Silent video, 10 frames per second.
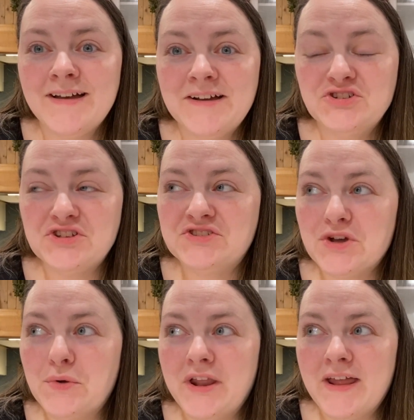just
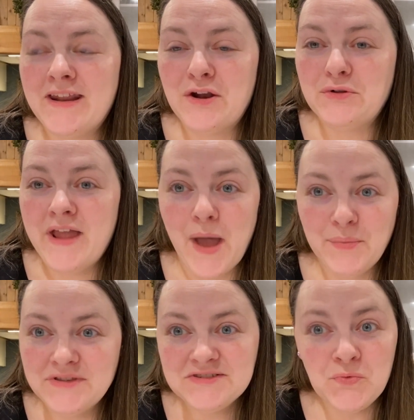soak it in. It only
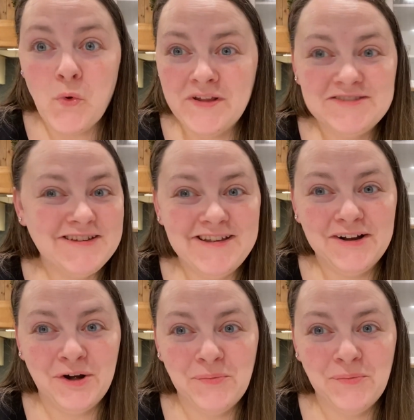happens once a year.